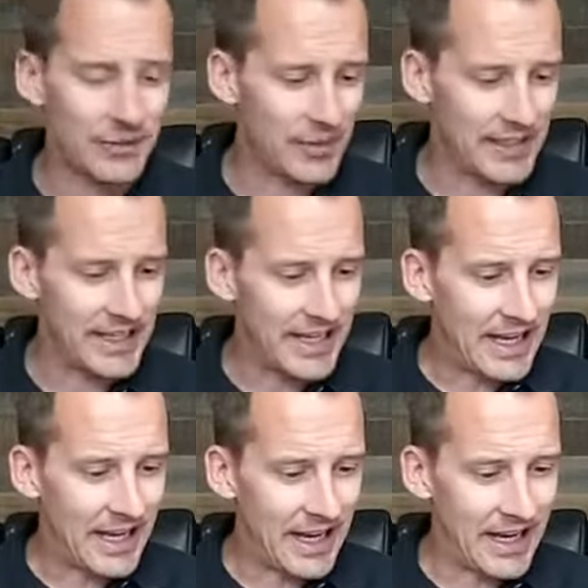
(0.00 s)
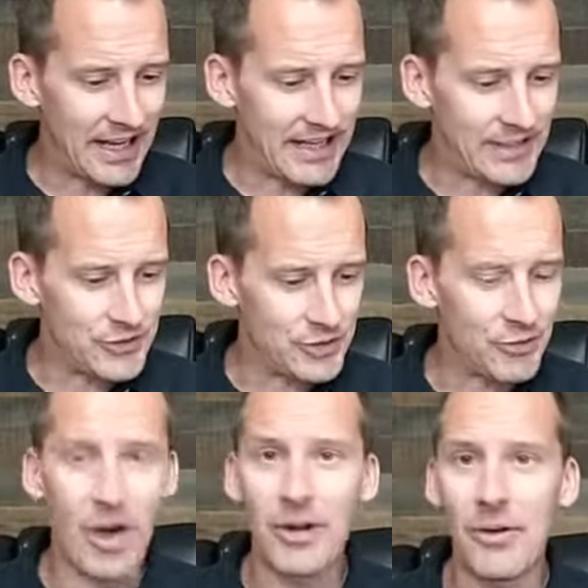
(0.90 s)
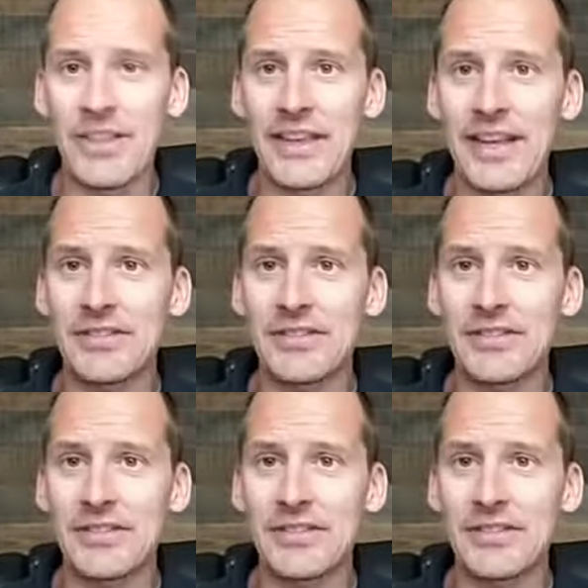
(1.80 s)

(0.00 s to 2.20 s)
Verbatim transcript: one uh, in Toronto, I think.